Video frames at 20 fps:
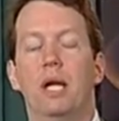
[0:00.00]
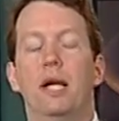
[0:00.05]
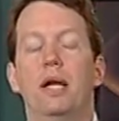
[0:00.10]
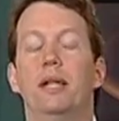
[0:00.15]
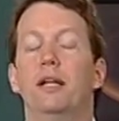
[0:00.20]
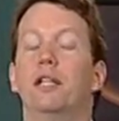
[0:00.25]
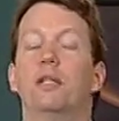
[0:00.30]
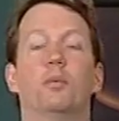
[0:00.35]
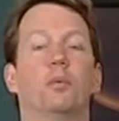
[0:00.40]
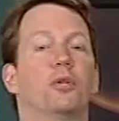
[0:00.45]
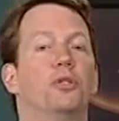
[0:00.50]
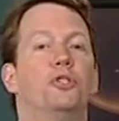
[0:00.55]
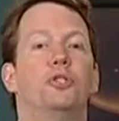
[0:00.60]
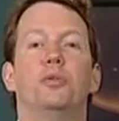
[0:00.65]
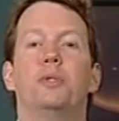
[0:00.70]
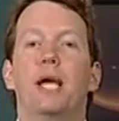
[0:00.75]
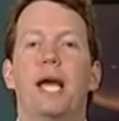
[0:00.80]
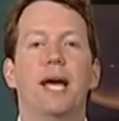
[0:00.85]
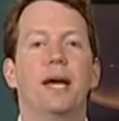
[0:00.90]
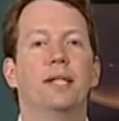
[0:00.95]
In other words,
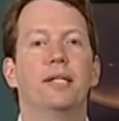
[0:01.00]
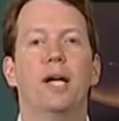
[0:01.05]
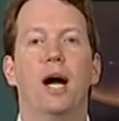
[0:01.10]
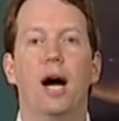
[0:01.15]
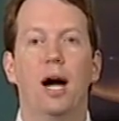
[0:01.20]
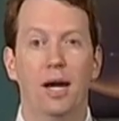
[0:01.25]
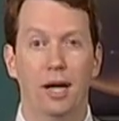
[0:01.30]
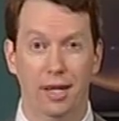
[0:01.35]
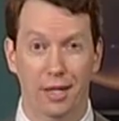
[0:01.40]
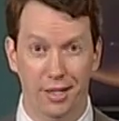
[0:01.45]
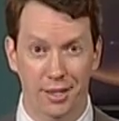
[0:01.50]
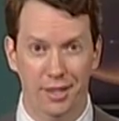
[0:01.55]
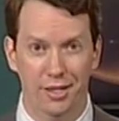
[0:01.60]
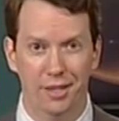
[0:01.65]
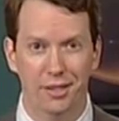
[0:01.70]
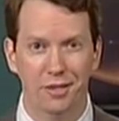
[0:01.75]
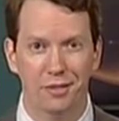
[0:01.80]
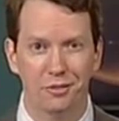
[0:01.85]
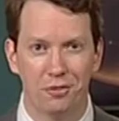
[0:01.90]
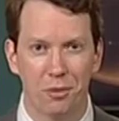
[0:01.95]
you can't hide
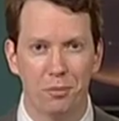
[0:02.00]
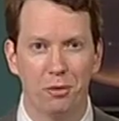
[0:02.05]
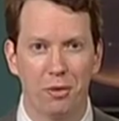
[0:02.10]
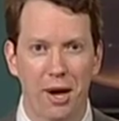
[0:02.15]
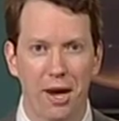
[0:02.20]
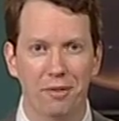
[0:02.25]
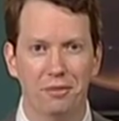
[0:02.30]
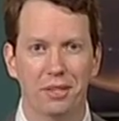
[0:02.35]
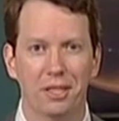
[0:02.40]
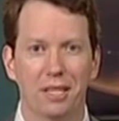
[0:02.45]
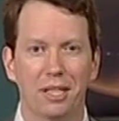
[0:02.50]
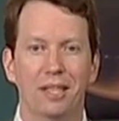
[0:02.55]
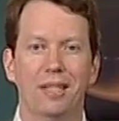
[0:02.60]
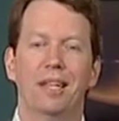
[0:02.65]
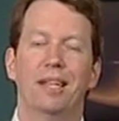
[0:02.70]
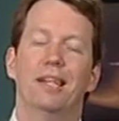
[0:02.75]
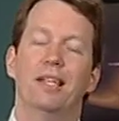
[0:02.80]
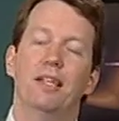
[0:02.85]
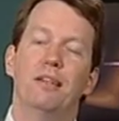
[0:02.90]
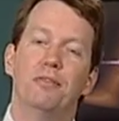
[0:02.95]
from gravity.
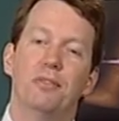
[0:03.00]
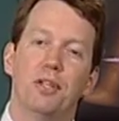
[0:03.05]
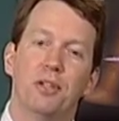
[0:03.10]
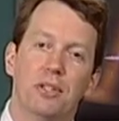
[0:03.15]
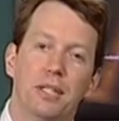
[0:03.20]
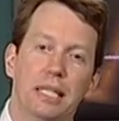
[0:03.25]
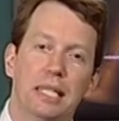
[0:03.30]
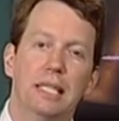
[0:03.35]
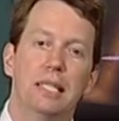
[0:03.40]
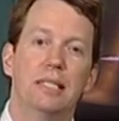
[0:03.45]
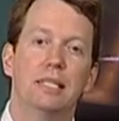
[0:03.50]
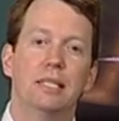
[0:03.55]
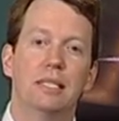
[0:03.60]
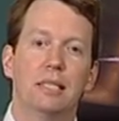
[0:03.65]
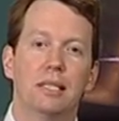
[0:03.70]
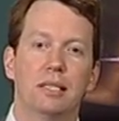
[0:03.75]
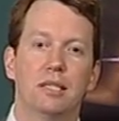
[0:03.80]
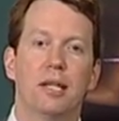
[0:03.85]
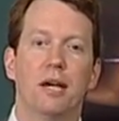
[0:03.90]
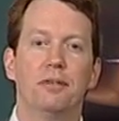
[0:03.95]
If there is
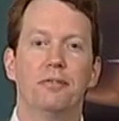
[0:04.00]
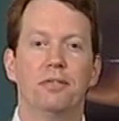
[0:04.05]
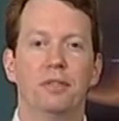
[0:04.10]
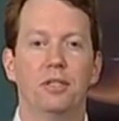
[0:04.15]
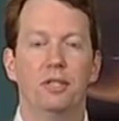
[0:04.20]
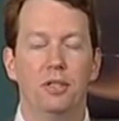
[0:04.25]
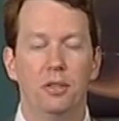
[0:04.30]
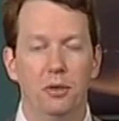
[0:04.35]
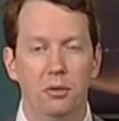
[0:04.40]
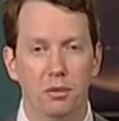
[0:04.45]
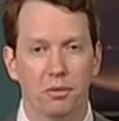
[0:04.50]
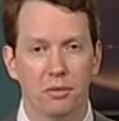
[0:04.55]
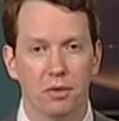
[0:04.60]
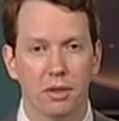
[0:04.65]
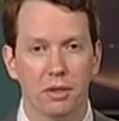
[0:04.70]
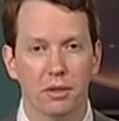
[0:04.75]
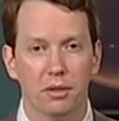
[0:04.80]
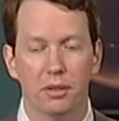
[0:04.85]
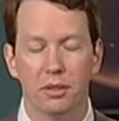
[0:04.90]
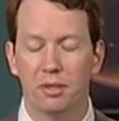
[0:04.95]
stuff in the
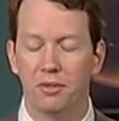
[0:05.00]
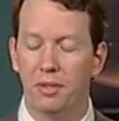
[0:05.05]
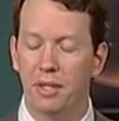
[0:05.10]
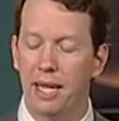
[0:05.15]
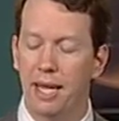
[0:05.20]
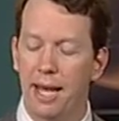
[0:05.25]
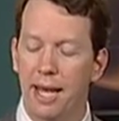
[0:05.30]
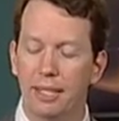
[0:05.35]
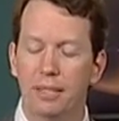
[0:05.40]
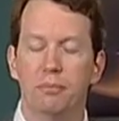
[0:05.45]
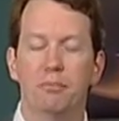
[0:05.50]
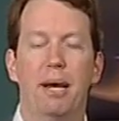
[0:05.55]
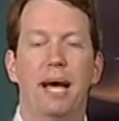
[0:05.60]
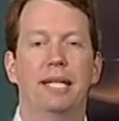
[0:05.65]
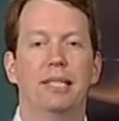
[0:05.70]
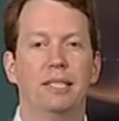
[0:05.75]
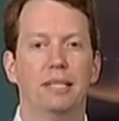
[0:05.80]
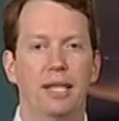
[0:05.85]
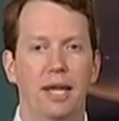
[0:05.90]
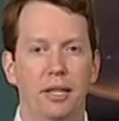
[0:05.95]
universe, if it has
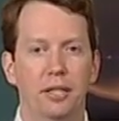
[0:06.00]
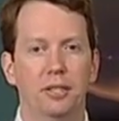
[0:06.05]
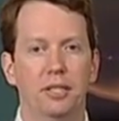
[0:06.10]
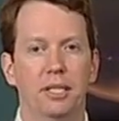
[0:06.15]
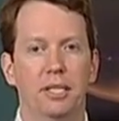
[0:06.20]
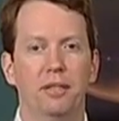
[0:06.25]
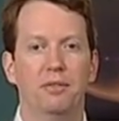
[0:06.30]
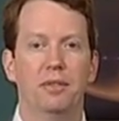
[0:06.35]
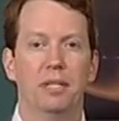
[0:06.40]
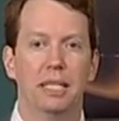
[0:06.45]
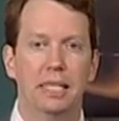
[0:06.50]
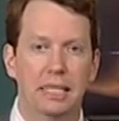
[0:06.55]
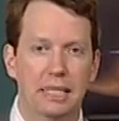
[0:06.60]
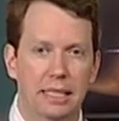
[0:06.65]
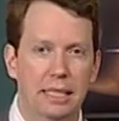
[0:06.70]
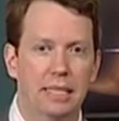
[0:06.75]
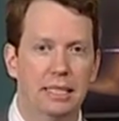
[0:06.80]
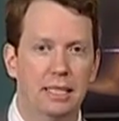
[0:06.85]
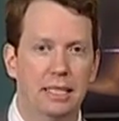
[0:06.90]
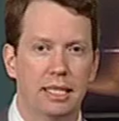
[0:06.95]
mass and energy, if it
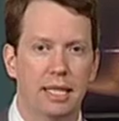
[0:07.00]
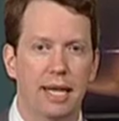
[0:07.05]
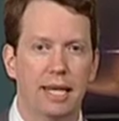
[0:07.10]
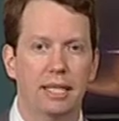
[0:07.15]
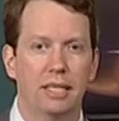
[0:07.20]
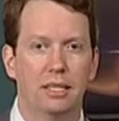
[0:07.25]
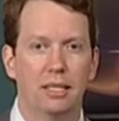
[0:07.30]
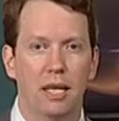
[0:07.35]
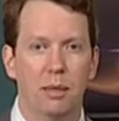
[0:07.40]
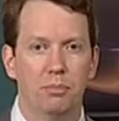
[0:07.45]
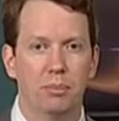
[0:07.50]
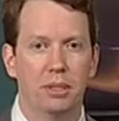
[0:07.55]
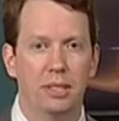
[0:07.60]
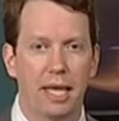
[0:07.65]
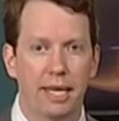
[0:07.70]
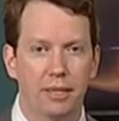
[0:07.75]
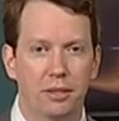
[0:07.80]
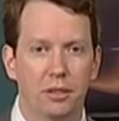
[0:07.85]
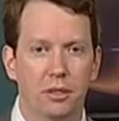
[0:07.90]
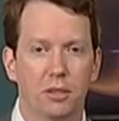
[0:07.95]
exists in any
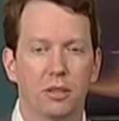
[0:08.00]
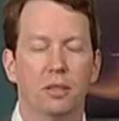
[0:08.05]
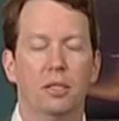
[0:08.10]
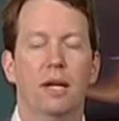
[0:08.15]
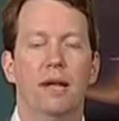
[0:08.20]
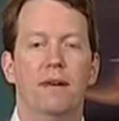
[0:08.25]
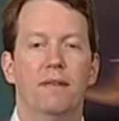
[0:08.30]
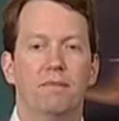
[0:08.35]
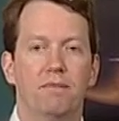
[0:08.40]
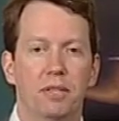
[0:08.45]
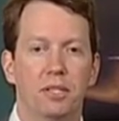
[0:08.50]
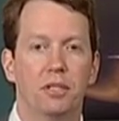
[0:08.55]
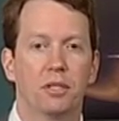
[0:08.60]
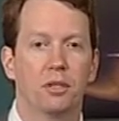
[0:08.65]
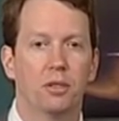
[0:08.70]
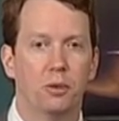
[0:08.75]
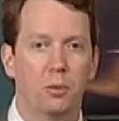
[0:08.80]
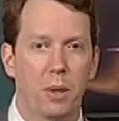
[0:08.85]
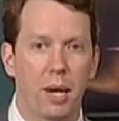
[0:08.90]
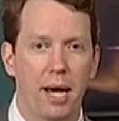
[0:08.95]
substantial
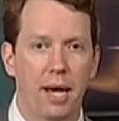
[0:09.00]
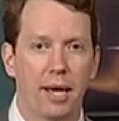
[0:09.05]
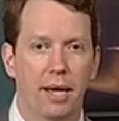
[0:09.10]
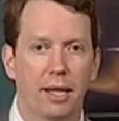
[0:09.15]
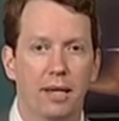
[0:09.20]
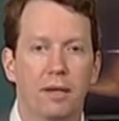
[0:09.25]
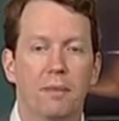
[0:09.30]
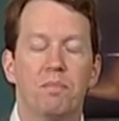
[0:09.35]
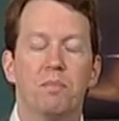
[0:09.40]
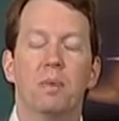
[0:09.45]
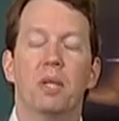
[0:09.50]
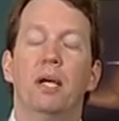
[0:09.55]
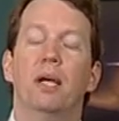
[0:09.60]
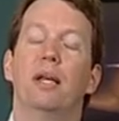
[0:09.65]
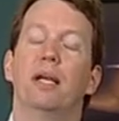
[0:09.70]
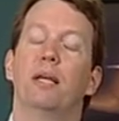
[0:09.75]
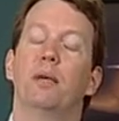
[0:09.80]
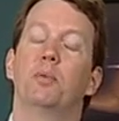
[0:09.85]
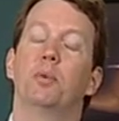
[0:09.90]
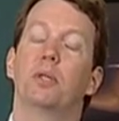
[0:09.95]
physical way,
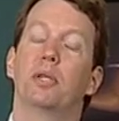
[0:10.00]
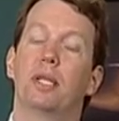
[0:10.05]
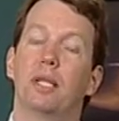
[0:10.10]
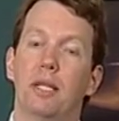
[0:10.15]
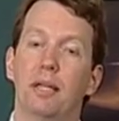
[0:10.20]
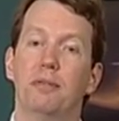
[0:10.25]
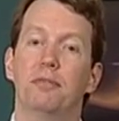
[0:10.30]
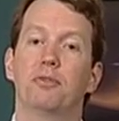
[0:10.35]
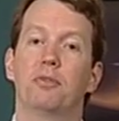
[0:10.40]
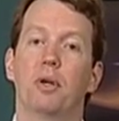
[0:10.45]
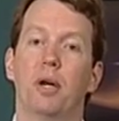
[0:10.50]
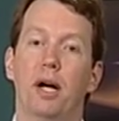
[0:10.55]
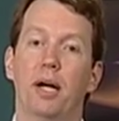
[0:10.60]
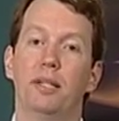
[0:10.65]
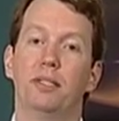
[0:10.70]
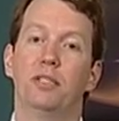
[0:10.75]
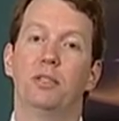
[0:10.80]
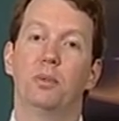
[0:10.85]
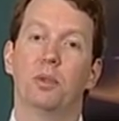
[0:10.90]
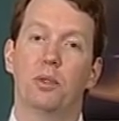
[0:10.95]
it will give
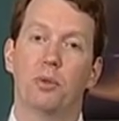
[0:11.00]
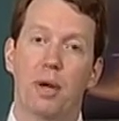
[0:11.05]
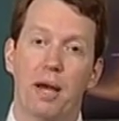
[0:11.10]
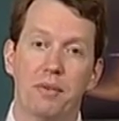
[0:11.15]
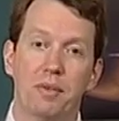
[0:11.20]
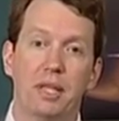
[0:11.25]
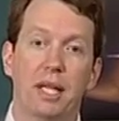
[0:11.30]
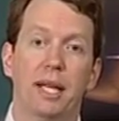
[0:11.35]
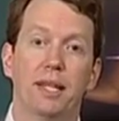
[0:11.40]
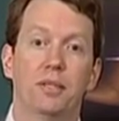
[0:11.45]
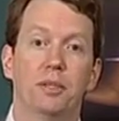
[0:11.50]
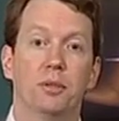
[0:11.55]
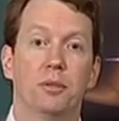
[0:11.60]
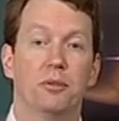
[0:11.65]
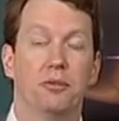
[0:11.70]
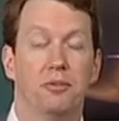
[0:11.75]
rise to a gravitational